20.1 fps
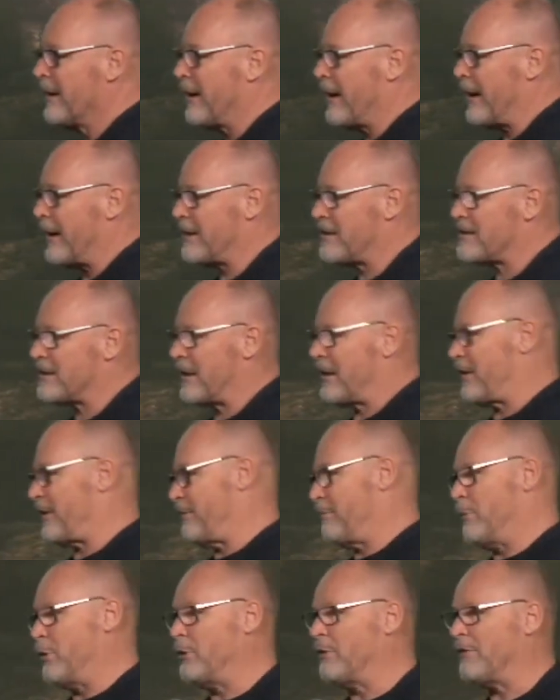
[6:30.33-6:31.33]
I saw the
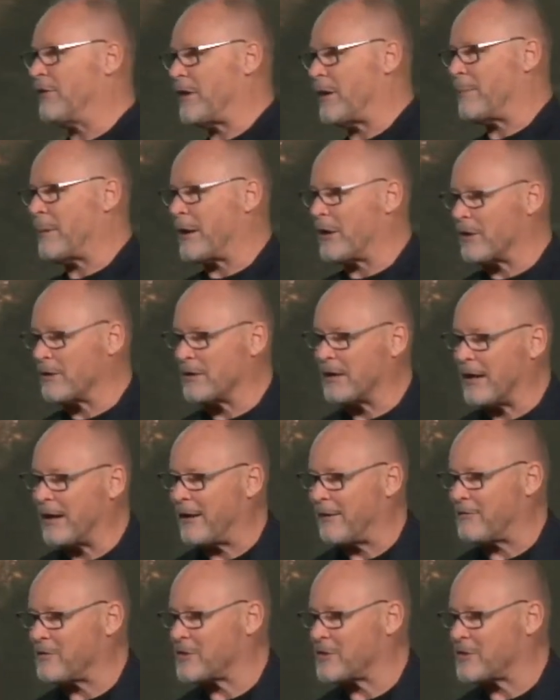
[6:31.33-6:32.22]
movie about her life.